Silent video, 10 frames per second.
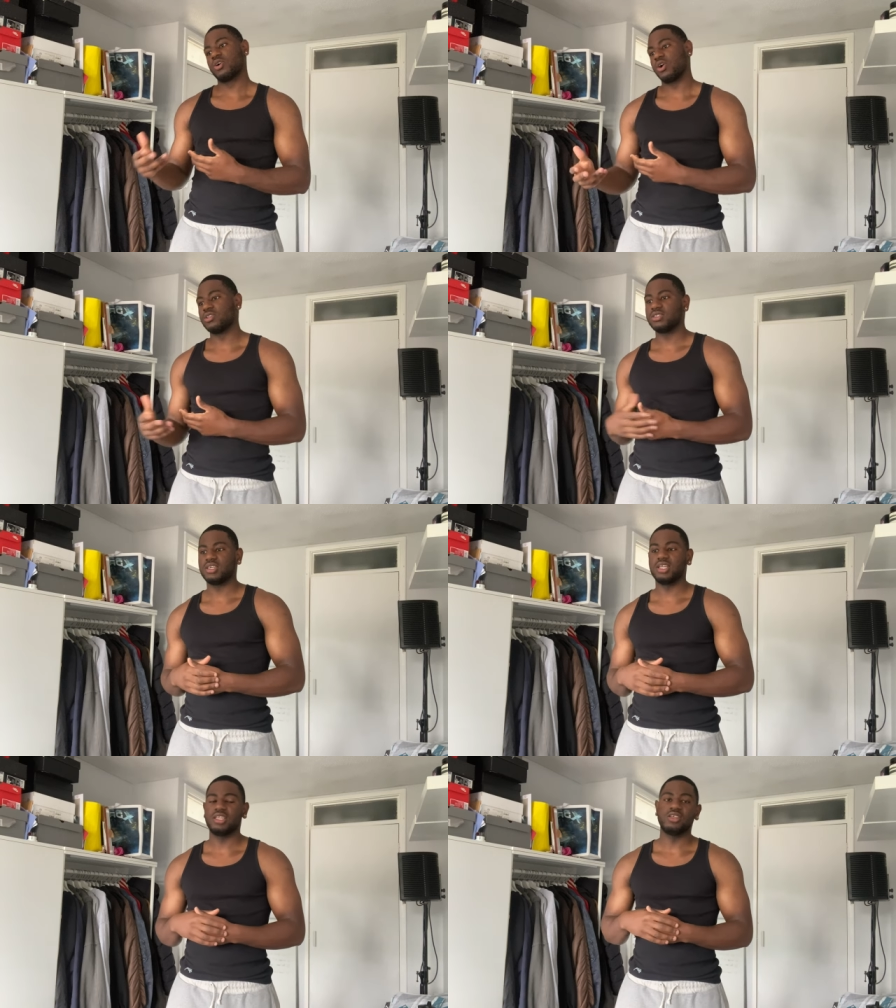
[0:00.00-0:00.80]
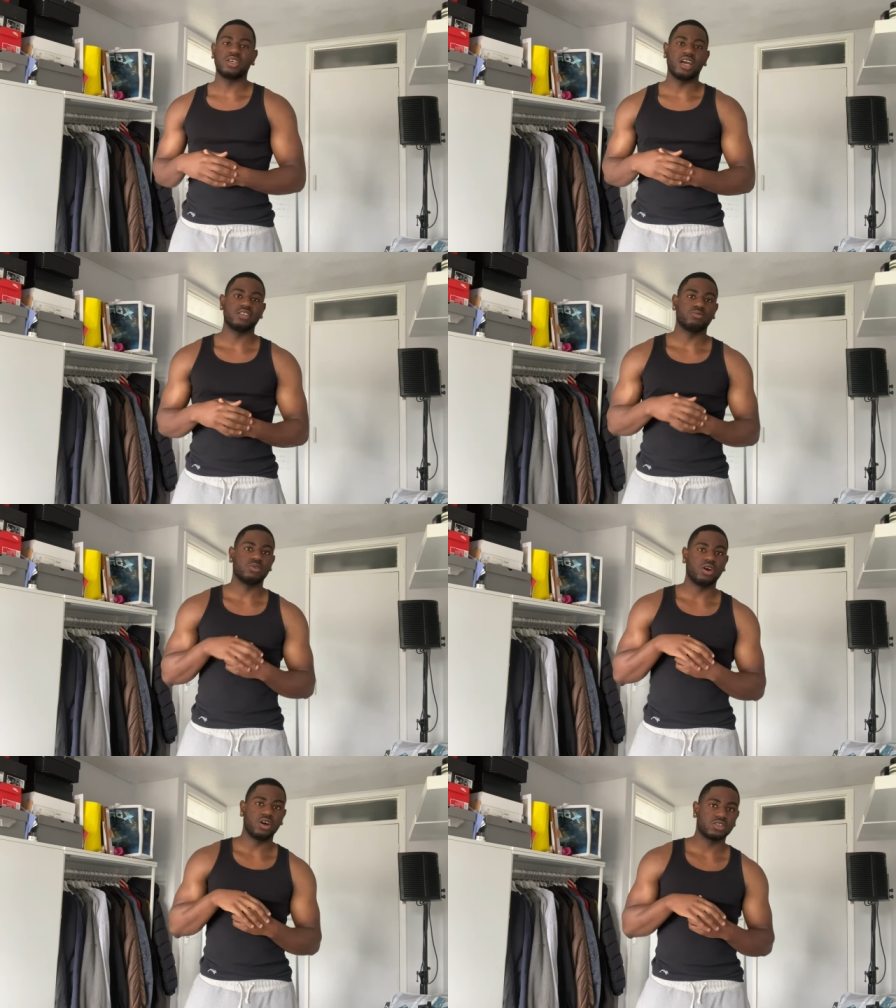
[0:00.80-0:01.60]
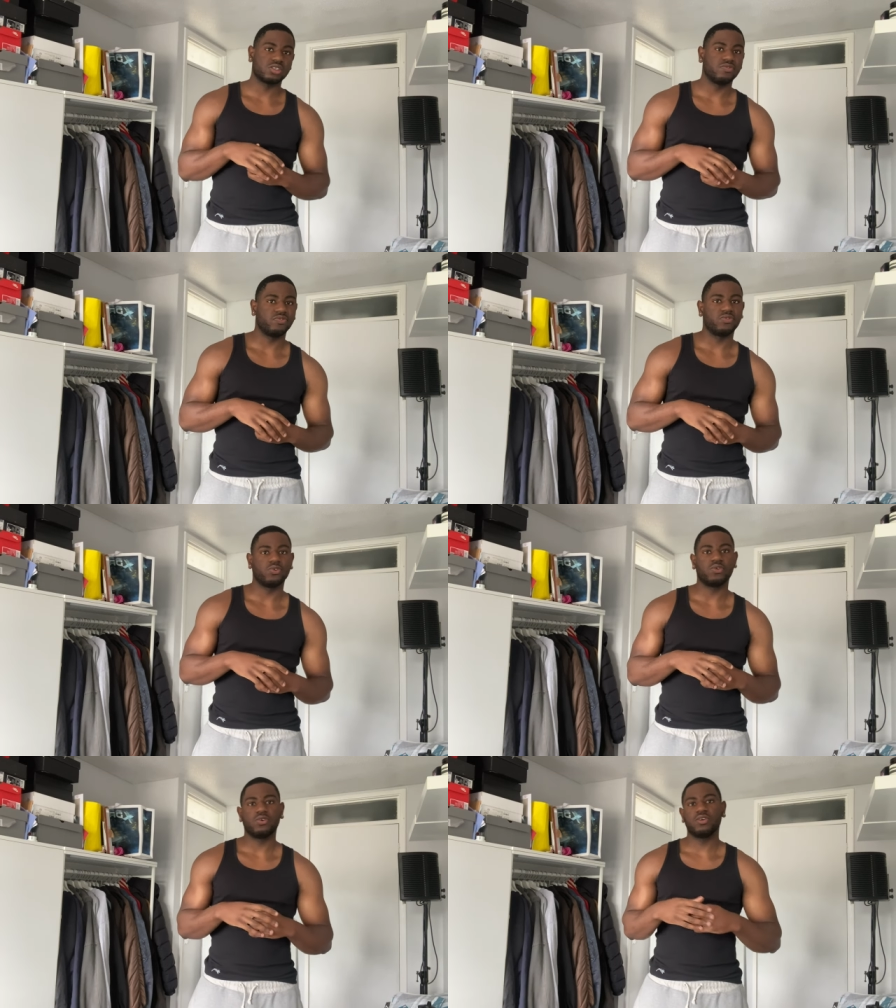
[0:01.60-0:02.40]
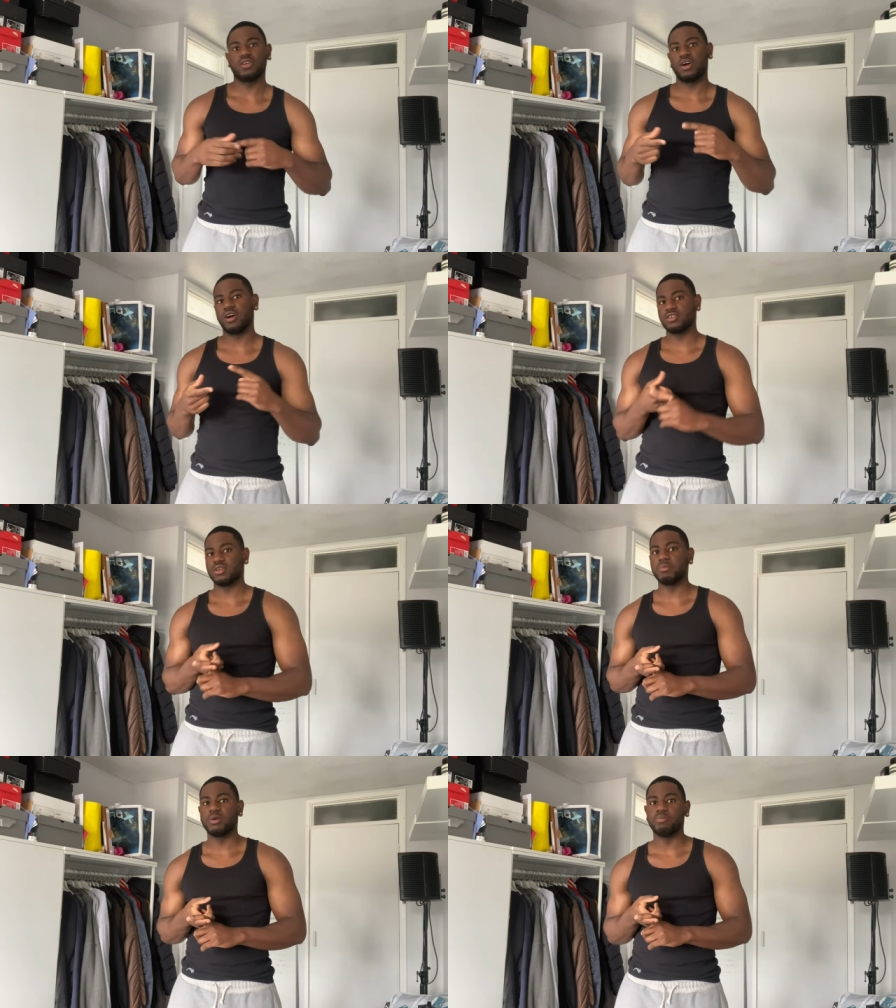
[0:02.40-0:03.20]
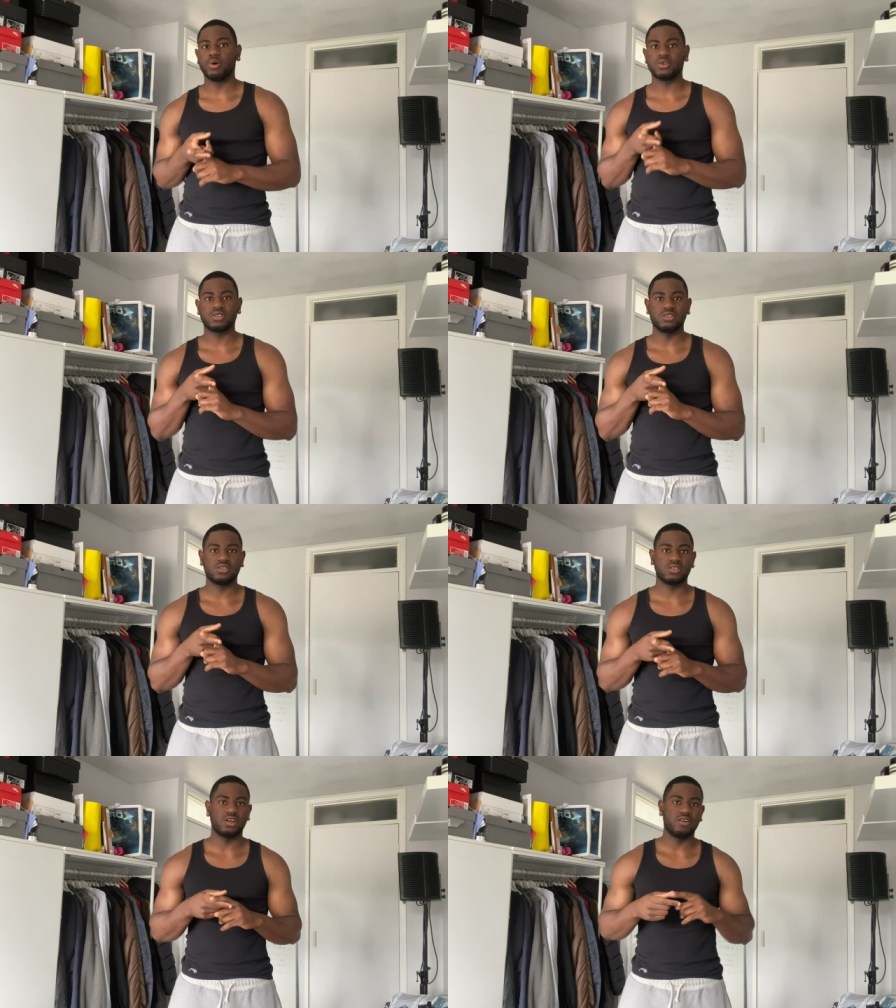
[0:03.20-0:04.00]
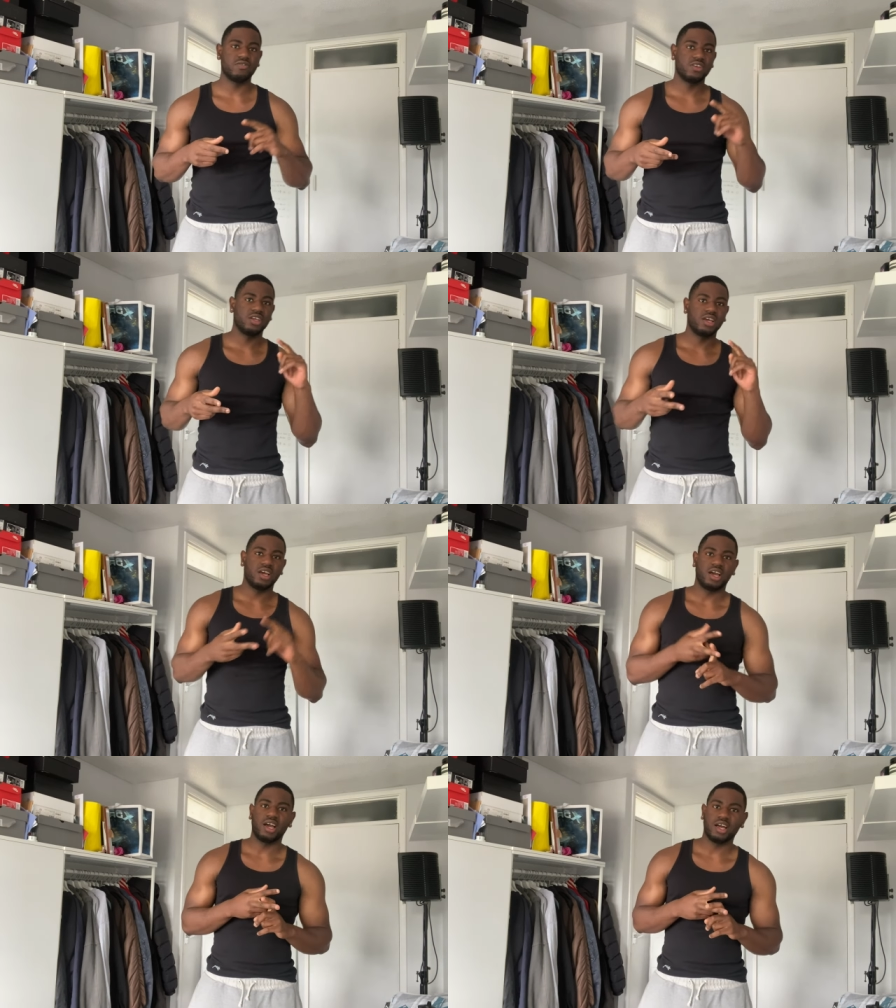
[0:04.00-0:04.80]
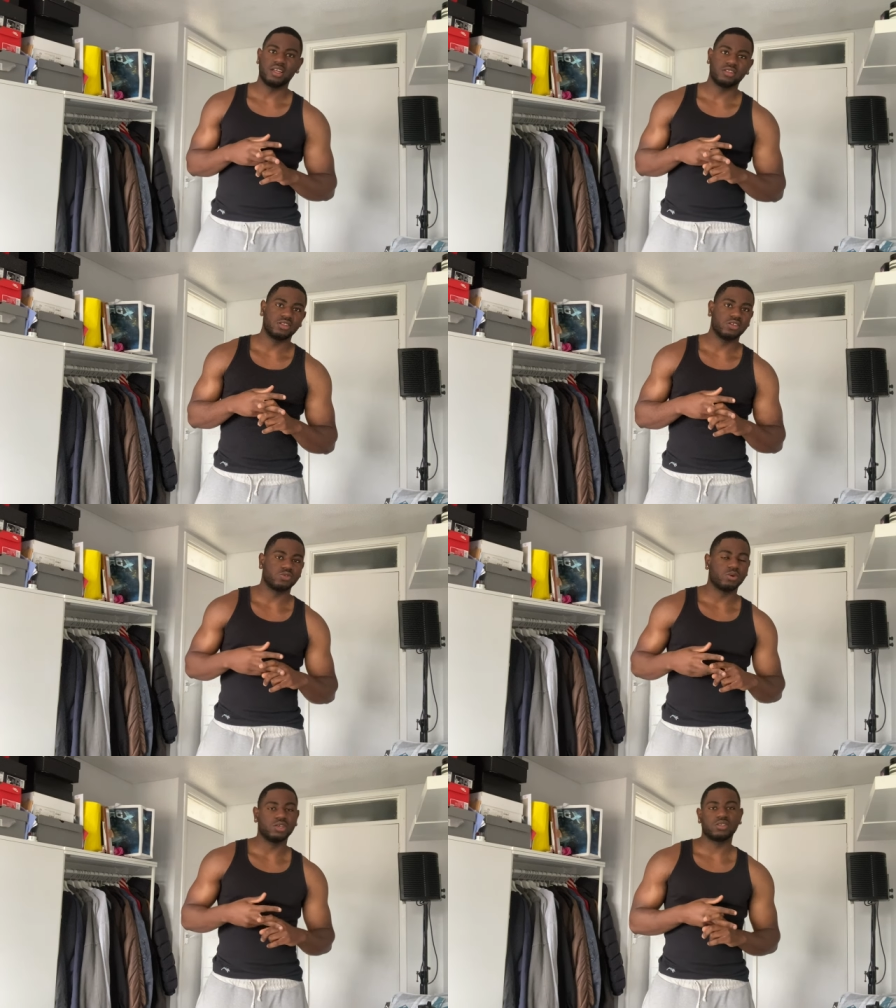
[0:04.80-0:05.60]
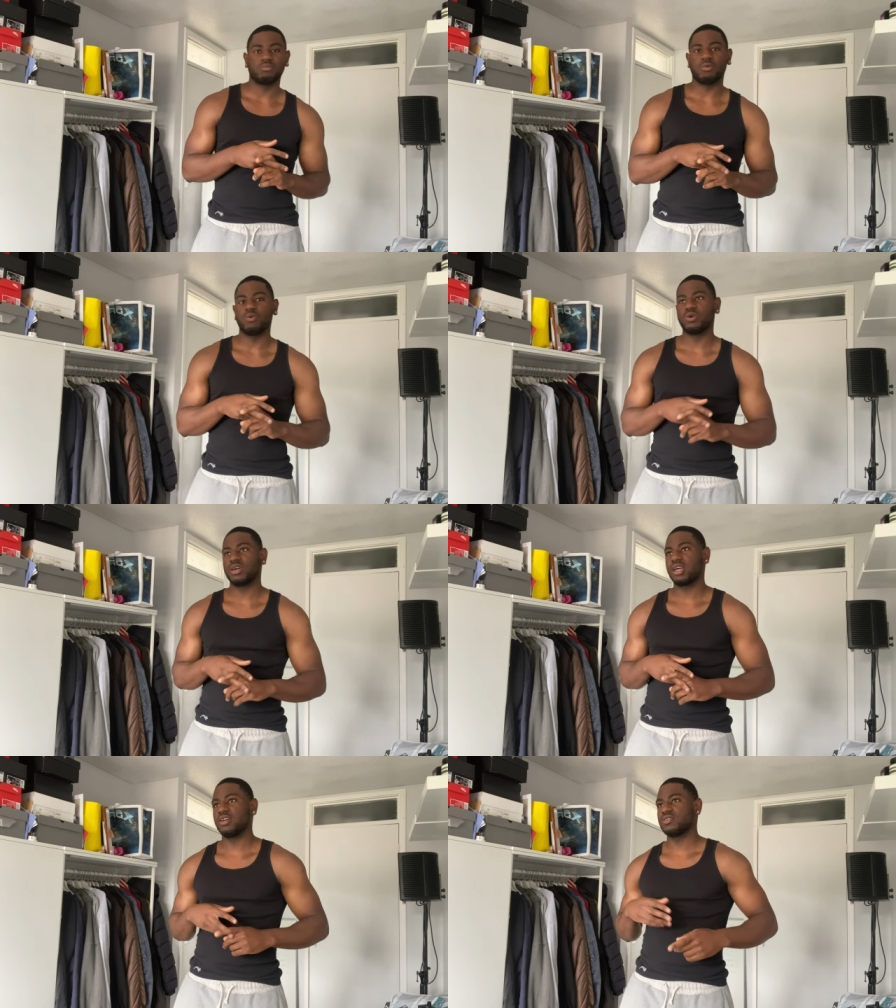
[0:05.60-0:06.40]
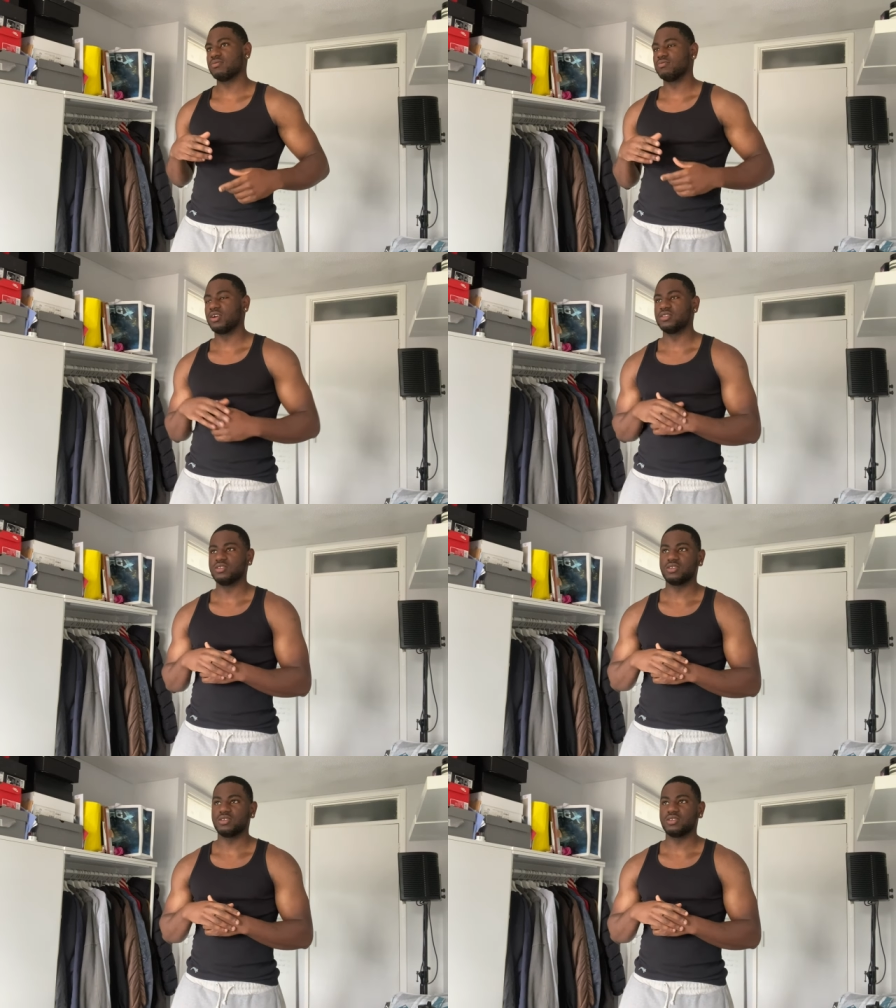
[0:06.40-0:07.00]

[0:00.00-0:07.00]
content that you guys have been asking for, uh, some of the boxing stuff, and as well as some of my workouts and runs.